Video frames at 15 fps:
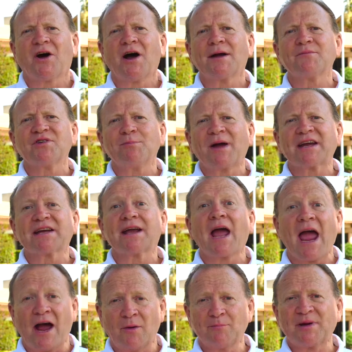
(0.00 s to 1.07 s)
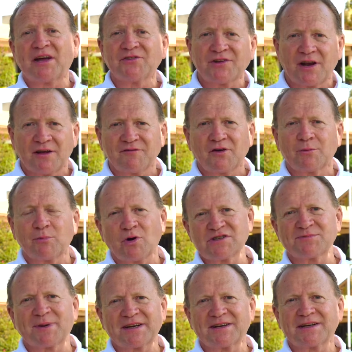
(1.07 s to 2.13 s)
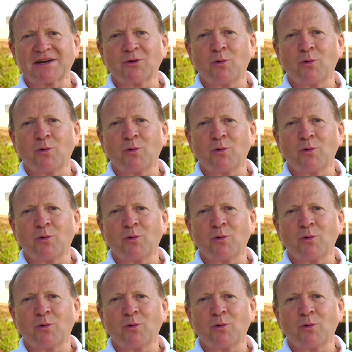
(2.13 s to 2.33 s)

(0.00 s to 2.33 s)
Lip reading: time to make outbound telephone prospecting